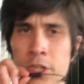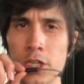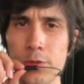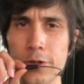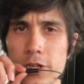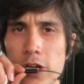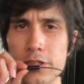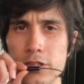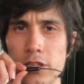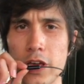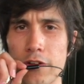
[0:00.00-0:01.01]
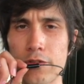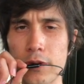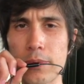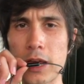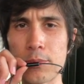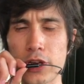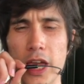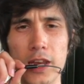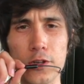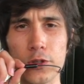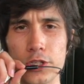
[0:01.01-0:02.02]
it causes a lot of
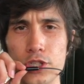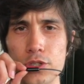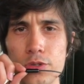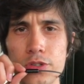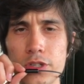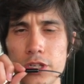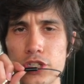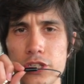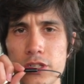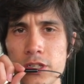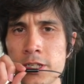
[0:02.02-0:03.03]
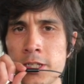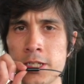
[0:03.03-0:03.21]
biomechanical issues such as